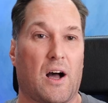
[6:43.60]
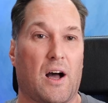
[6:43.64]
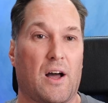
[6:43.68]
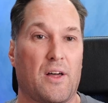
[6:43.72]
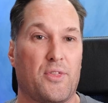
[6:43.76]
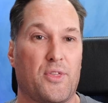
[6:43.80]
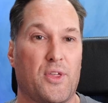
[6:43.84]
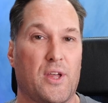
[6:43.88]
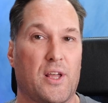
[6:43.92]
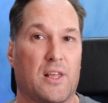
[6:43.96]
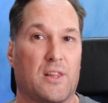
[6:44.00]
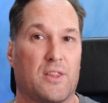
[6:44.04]
I
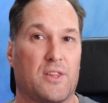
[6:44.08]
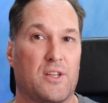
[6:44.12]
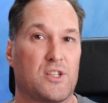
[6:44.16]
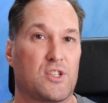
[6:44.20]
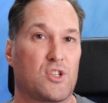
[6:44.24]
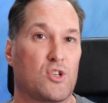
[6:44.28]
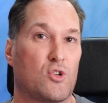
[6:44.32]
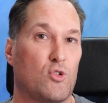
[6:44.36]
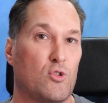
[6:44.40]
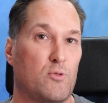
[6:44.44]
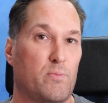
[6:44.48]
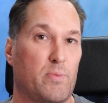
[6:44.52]
think
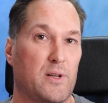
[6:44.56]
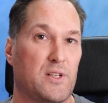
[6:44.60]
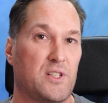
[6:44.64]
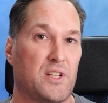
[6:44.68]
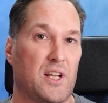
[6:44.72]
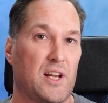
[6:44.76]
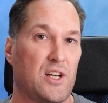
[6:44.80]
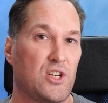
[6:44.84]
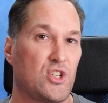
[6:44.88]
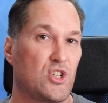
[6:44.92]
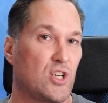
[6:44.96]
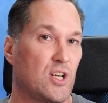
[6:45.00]
this could
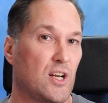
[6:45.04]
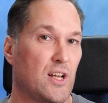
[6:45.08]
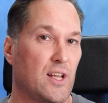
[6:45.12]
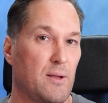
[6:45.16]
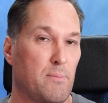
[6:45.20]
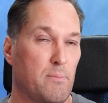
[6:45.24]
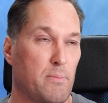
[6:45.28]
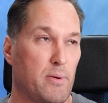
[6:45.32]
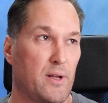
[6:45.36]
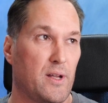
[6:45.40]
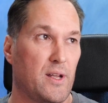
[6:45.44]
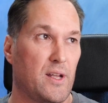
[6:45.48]

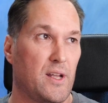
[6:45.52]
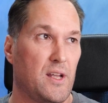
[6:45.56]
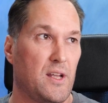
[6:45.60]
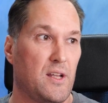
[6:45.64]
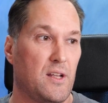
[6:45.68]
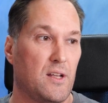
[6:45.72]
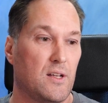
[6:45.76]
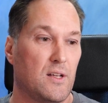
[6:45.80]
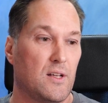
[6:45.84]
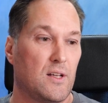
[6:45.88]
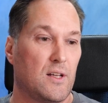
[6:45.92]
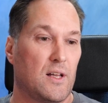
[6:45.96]
potentially
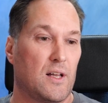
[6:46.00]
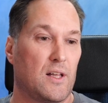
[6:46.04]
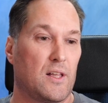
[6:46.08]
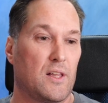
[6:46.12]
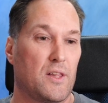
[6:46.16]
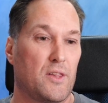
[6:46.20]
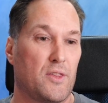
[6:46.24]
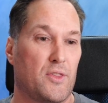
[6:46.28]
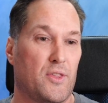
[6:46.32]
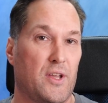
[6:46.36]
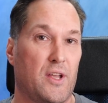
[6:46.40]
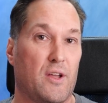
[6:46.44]
be
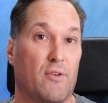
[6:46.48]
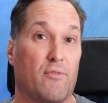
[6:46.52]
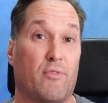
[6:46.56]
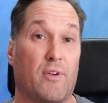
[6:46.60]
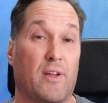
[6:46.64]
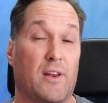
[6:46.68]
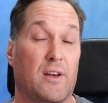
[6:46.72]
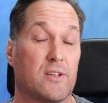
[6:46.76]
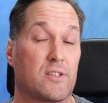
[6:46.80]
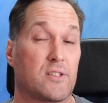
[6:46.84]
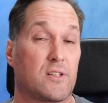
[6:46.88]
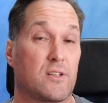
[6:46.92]
the
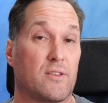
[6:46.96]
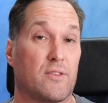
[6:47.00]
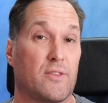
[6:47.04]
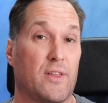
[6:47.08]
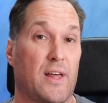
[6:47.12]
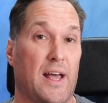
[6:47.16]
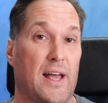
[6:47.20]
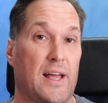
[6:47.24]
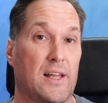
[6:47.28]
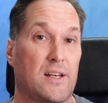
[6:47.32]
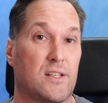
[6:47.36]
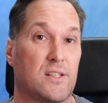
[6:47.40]
event
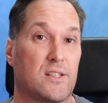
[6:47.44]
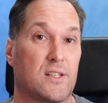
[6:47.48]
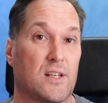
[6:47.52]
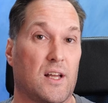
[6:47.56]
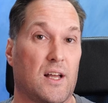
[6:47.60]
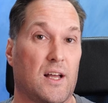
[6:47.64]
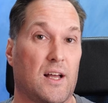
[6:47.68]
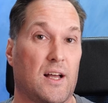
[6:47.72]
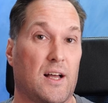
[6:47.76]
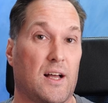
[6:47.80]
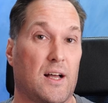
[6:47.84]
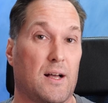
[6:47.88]
that
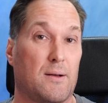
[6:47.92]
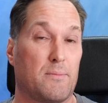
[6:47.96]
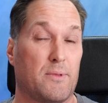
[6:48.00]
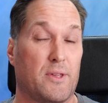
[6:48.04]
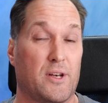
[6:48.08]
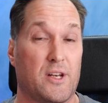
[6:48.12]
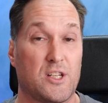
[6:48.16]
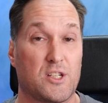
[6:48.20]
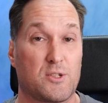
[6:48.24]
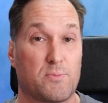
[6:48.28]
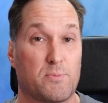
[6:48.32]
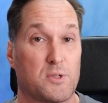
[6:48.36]
um,
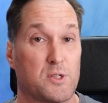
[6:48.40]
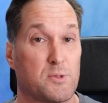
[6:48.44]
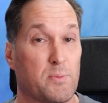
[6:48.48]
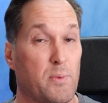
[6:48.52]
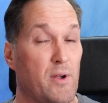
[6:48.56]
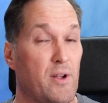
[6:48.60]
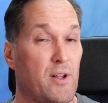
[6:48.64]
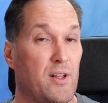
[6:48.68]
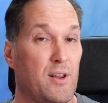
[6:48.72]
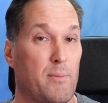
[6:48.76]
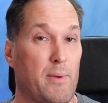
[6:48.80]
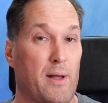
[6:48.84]
that is
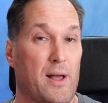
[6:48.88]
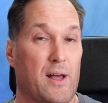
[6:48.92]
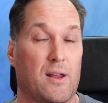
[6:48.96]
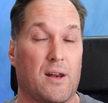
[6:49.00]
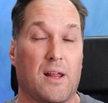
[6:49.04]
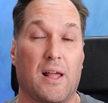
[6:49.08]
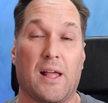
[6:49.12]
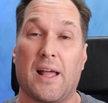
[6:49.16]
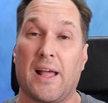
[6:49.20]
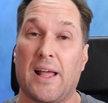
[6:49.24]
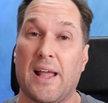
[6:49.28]
spoken about.